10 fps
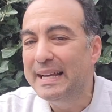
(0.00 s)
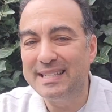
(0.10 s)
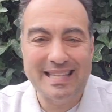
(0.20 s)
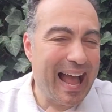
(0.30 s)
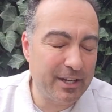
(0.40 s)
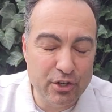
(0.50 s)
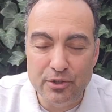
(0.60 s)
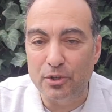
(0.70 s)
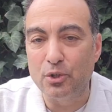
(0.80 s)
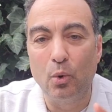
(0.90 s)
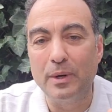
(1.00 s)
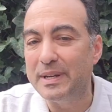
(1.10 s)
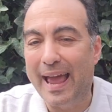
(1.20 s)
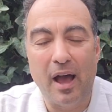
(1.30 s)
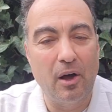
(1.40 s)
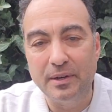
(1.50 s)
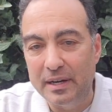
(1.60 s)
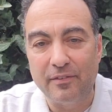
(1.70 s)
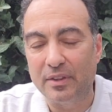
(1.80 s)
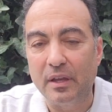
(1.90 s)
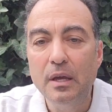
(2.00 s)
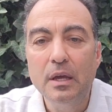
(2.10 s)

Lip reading: statues are torn down and everything.